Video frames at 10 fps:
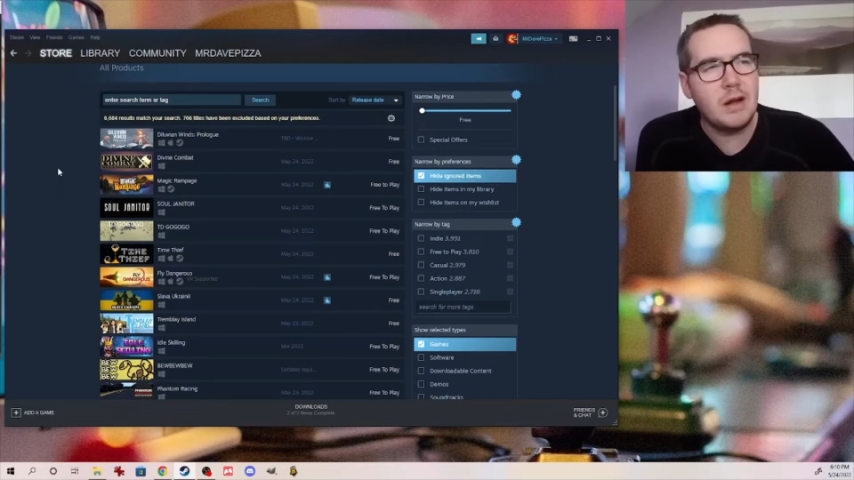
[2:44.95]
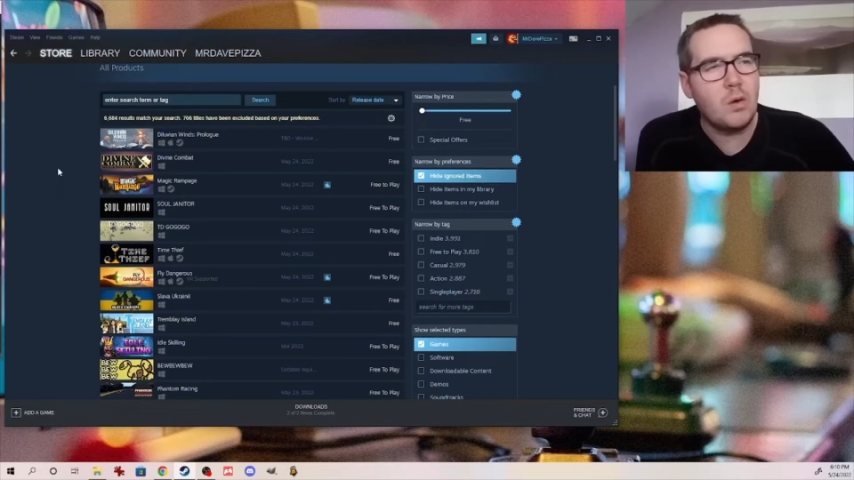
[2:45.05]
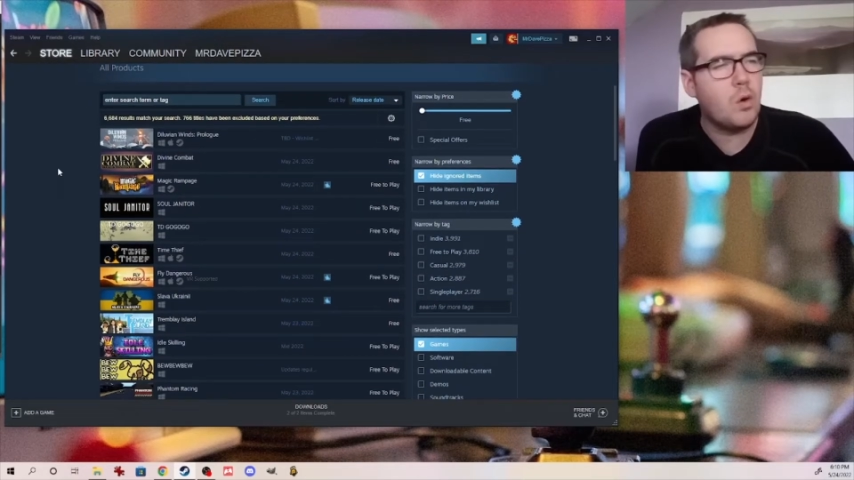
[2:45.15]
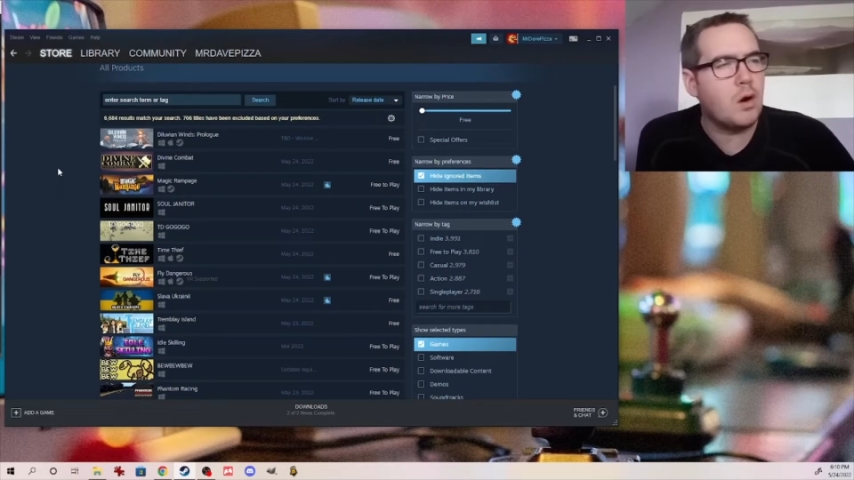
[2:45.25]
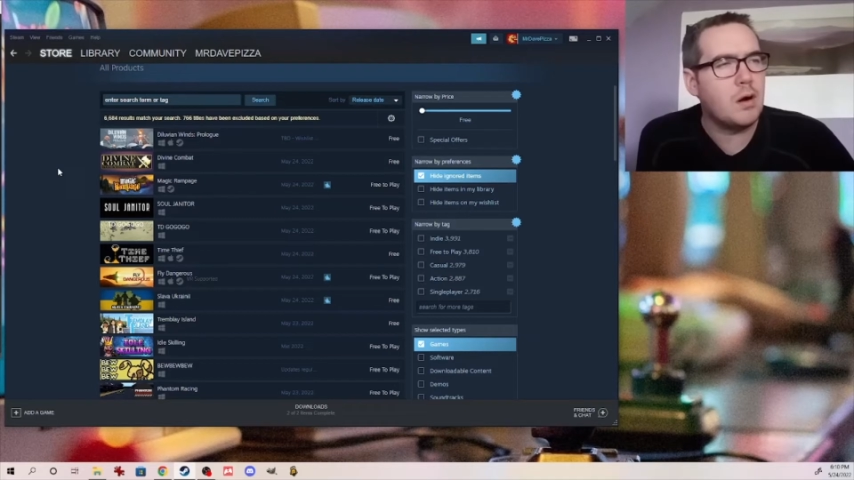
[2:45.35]

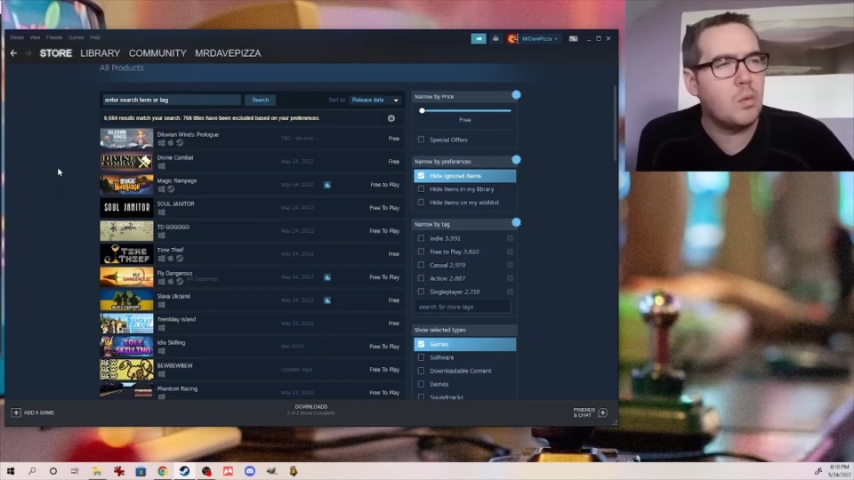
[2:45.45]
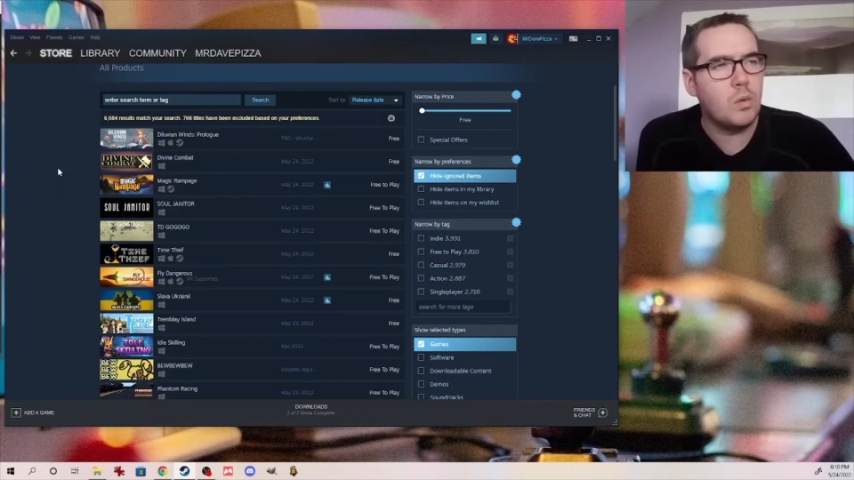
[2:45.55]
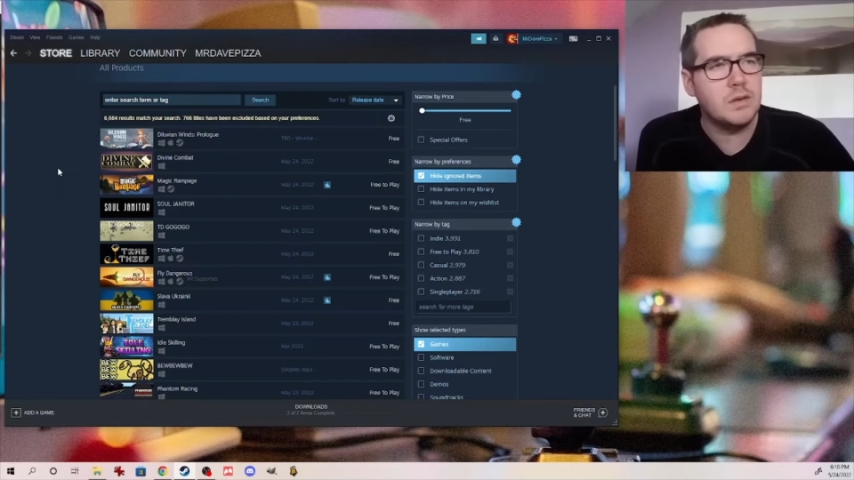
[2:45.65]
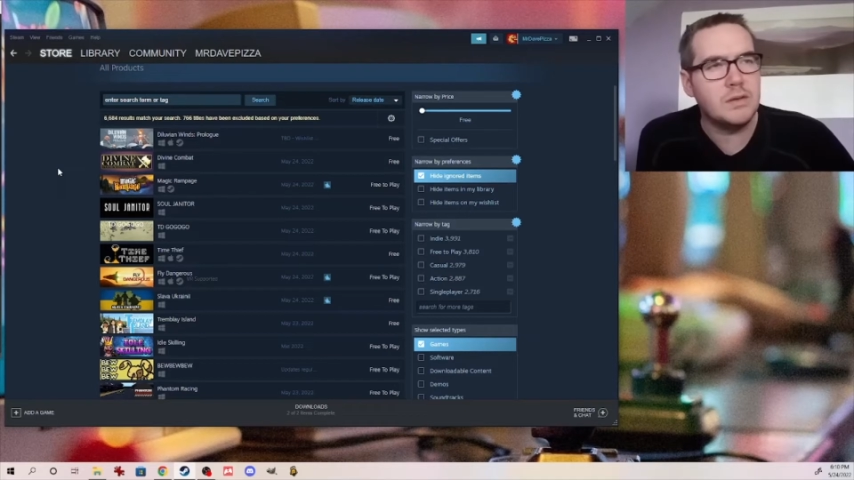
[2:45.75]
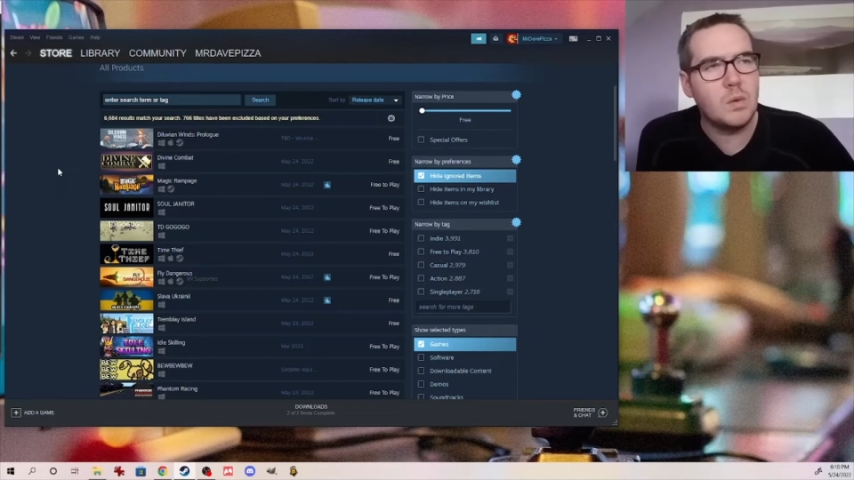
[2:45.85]
or
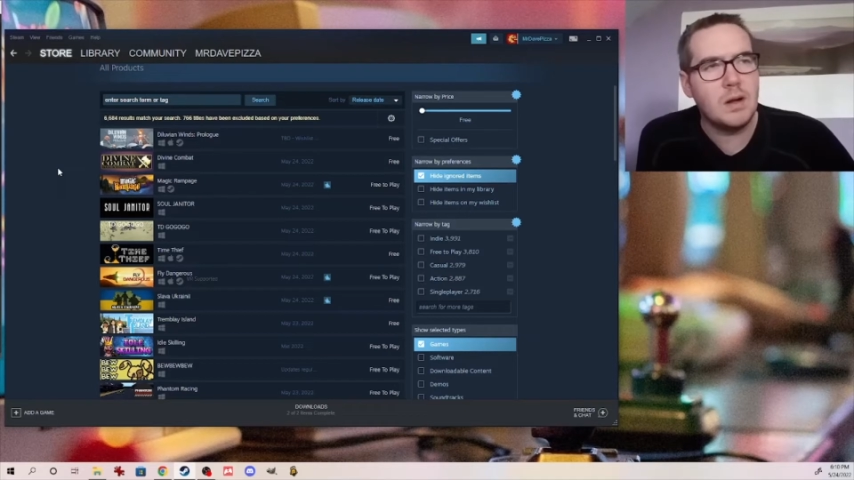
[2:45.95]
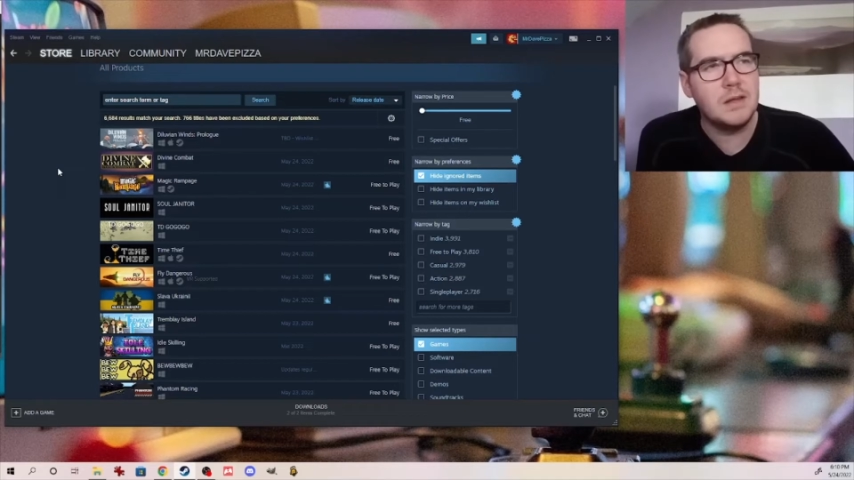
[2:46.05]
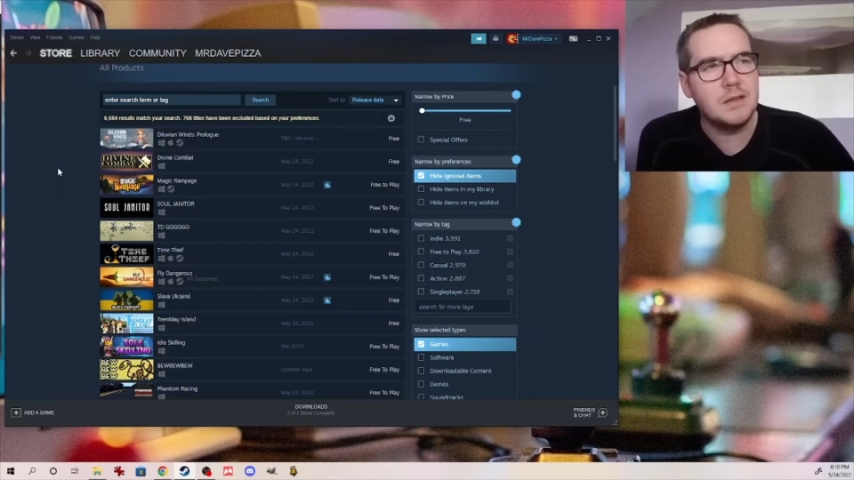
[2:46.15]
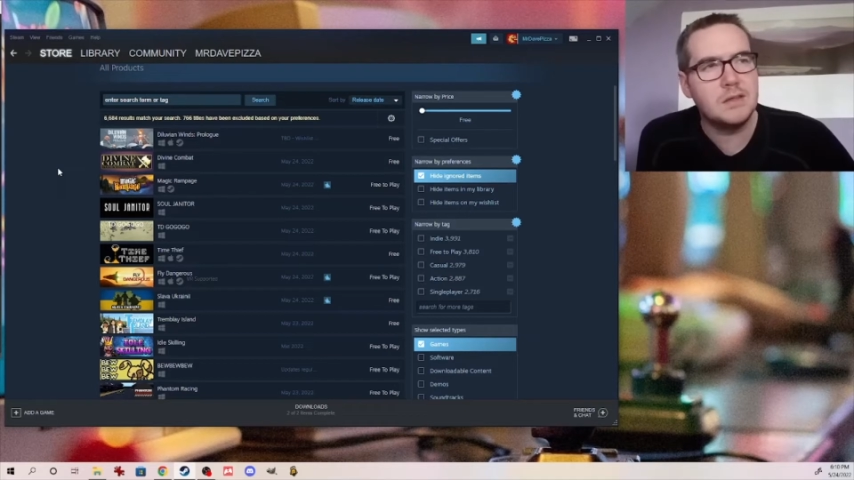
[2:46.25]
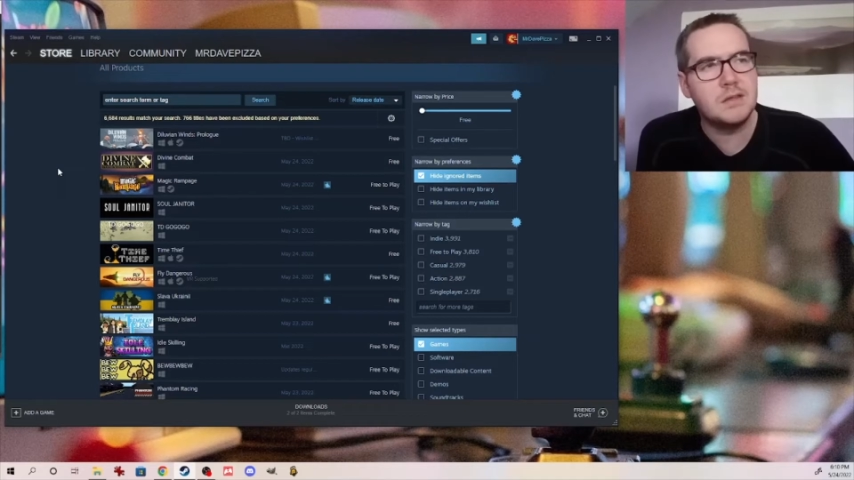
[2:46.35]
was
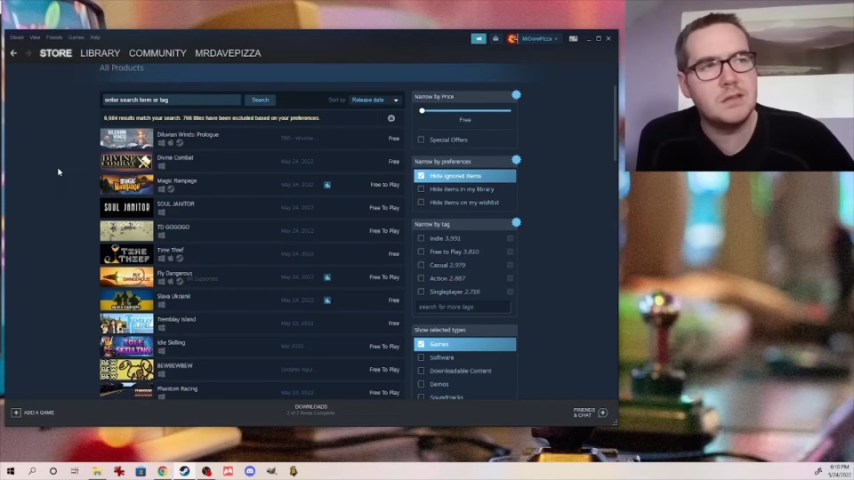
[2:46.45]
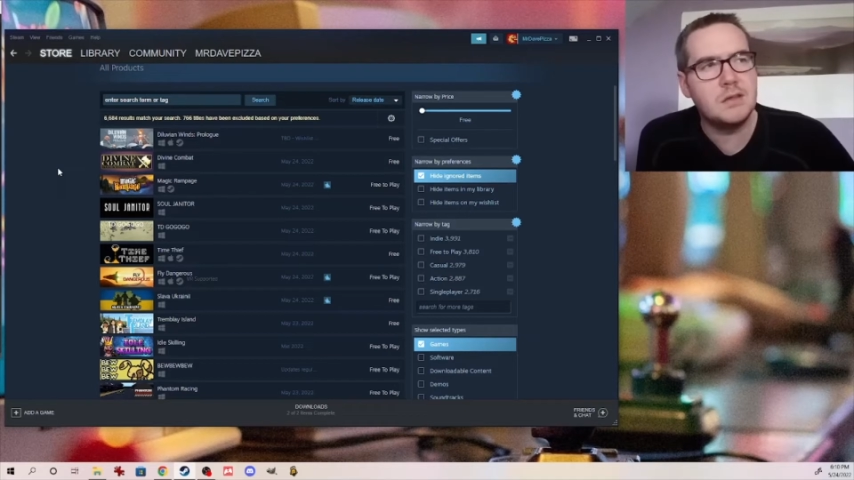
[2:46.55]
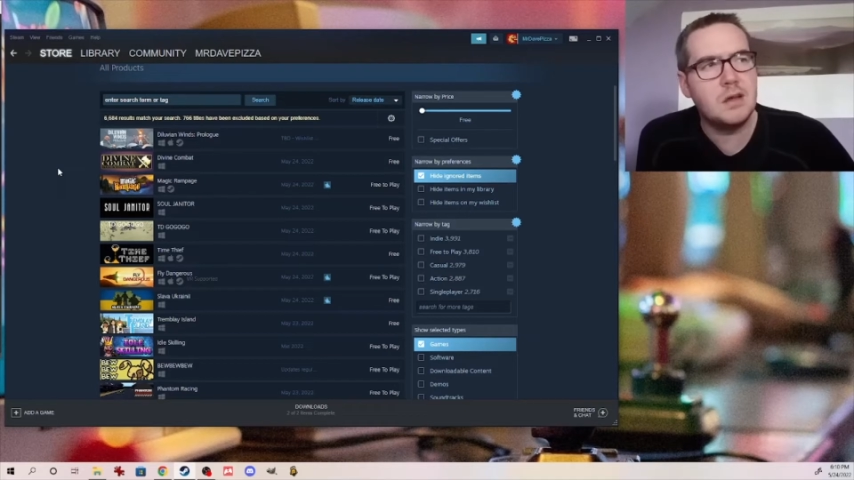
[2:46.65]
once